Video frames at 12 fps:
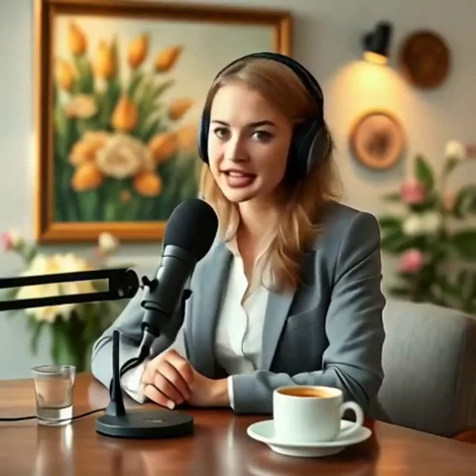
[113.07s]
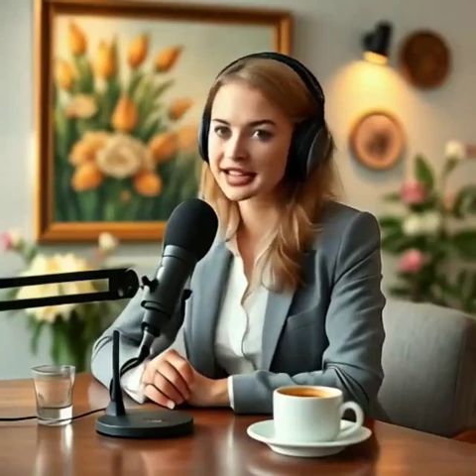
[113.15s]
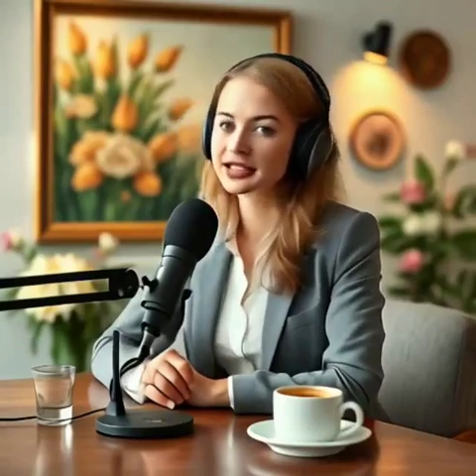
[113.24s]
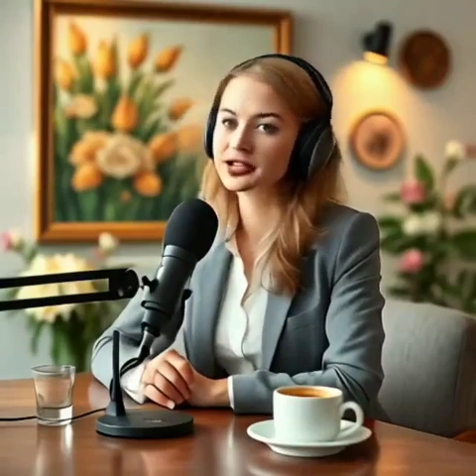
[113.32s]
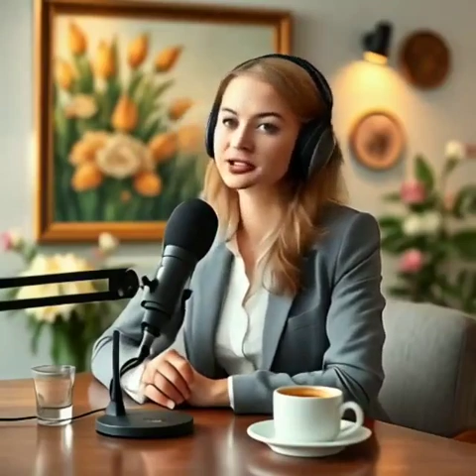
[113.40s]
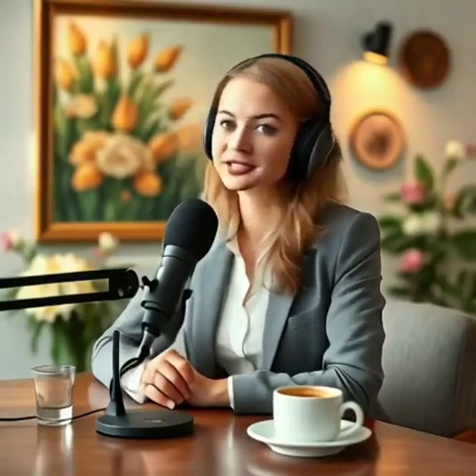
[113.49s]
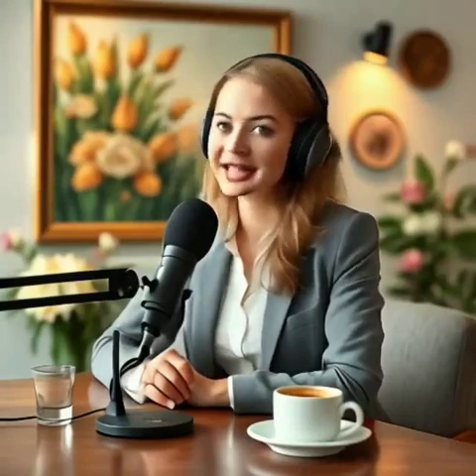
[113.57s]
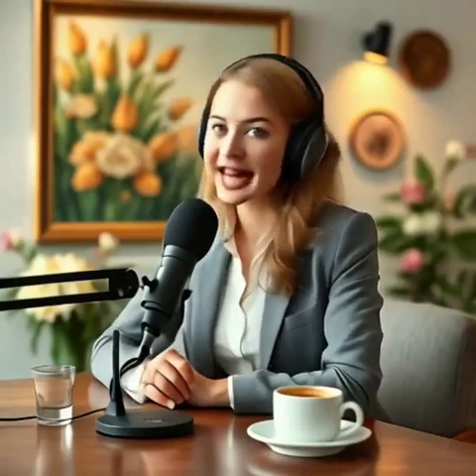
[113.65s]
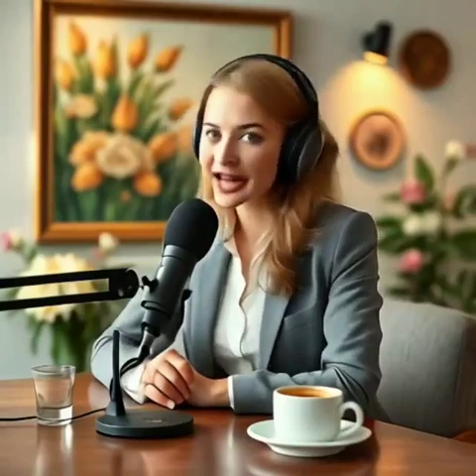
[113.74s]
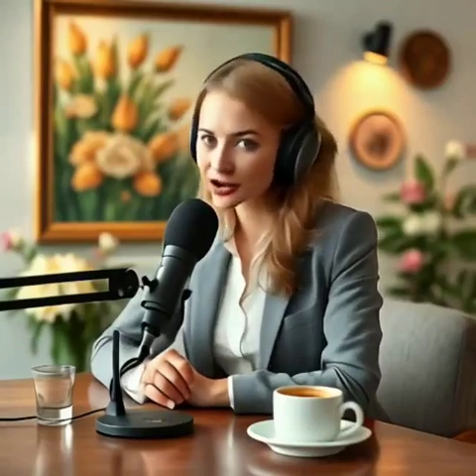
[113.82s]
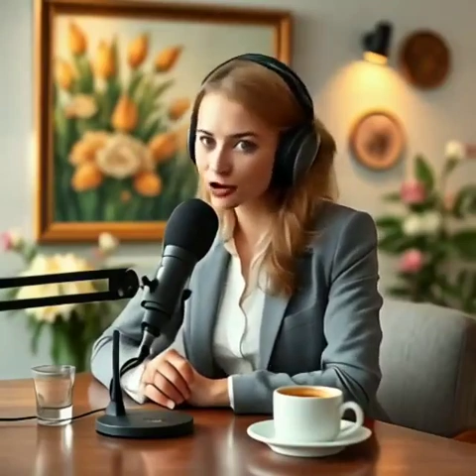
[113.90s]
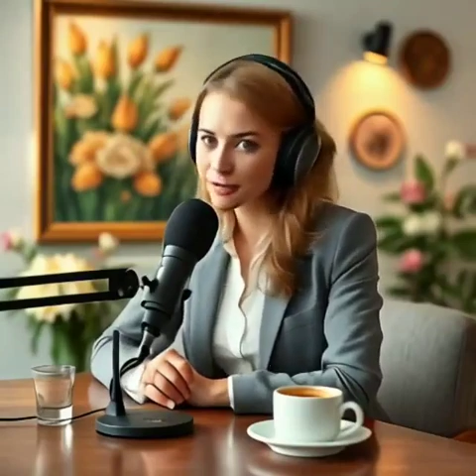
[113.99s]
including
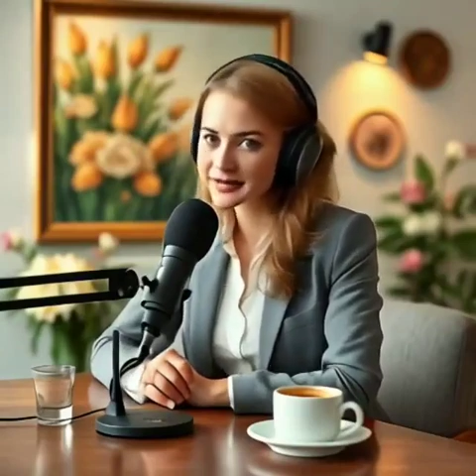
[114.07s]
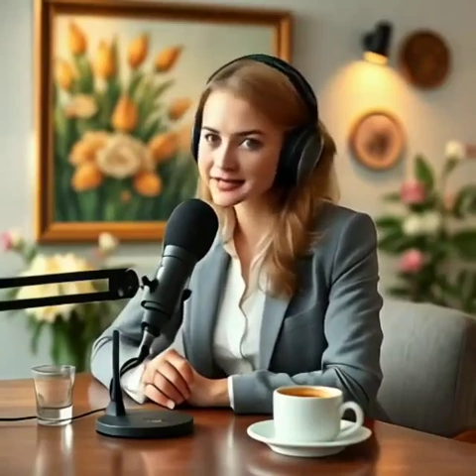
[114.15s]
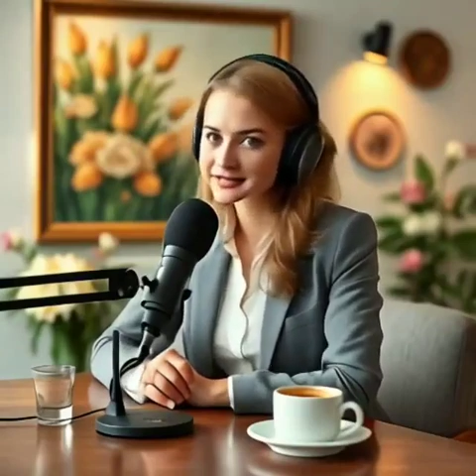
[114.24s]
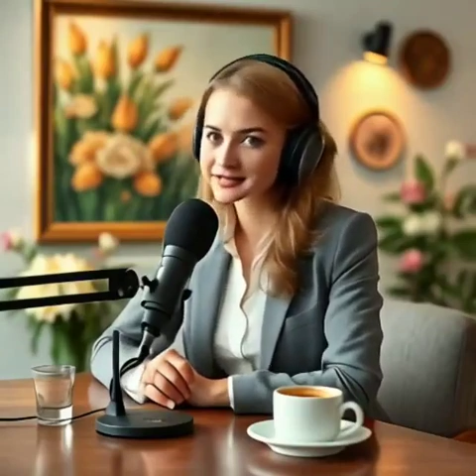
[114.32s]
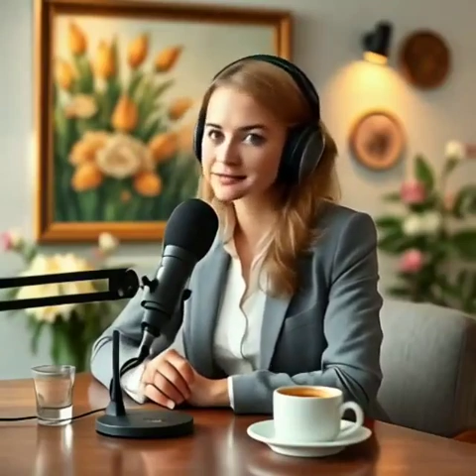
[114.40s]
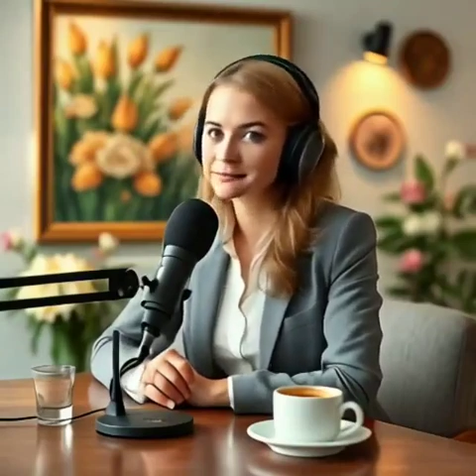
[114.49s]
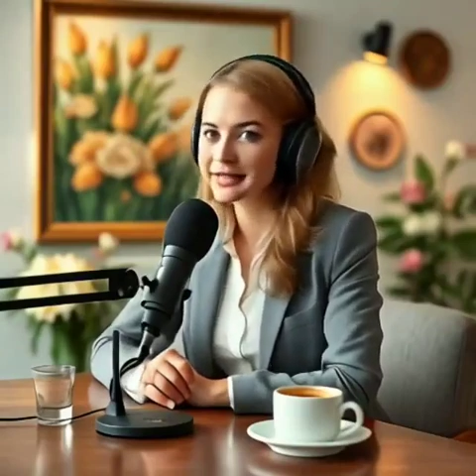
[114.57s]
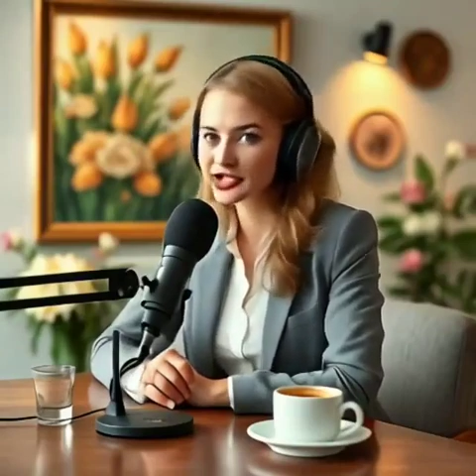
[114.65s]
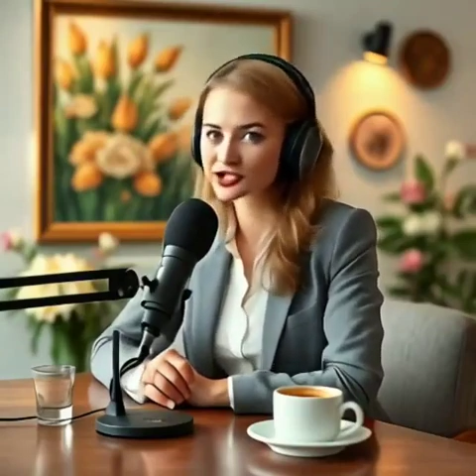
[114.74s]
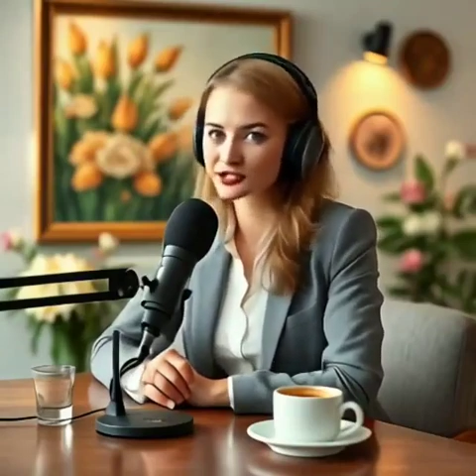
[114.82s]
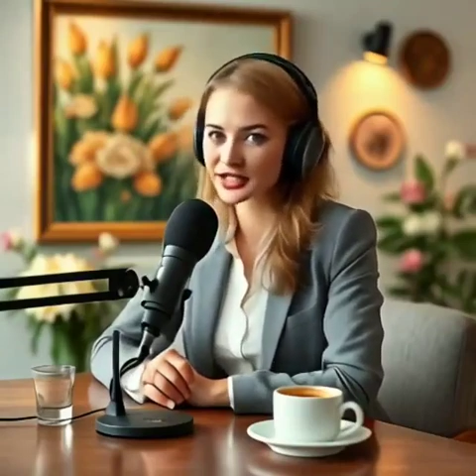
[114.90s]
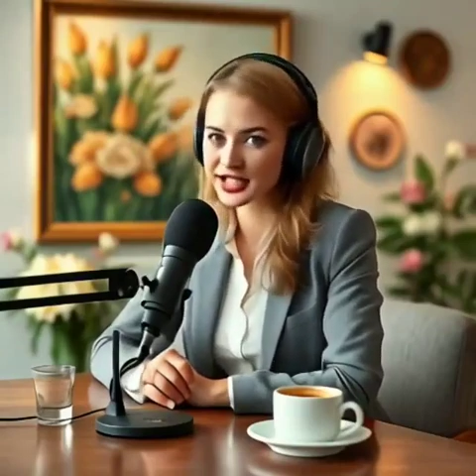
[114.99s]
economics, military